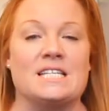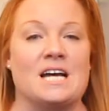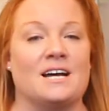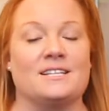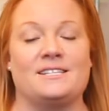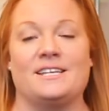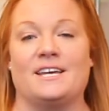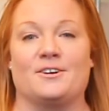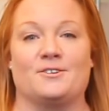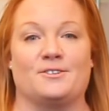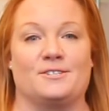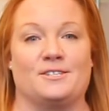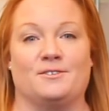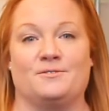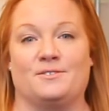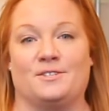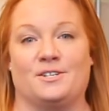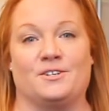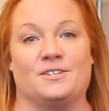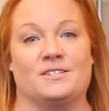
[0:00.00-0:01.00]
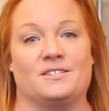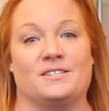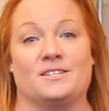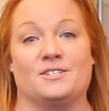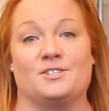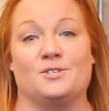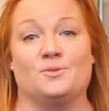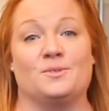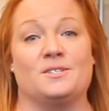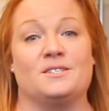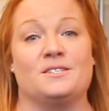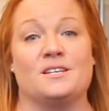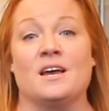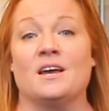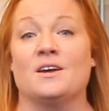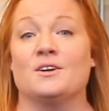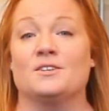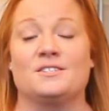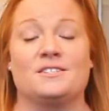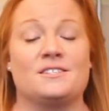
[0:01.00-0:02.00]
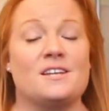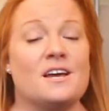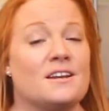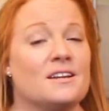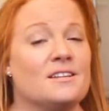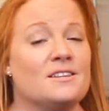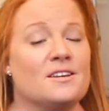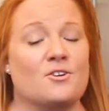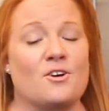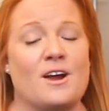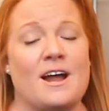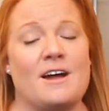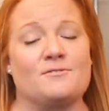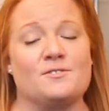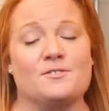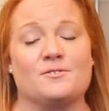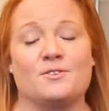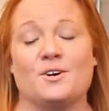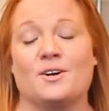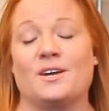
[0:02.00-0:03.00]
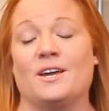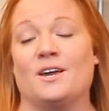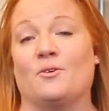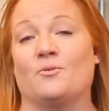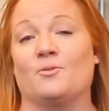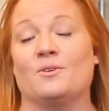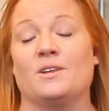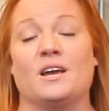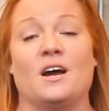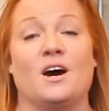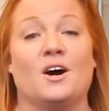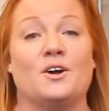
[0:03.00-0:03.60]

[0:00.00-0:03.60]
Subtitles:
not take herself seriously. She was studied the craft of cooking, really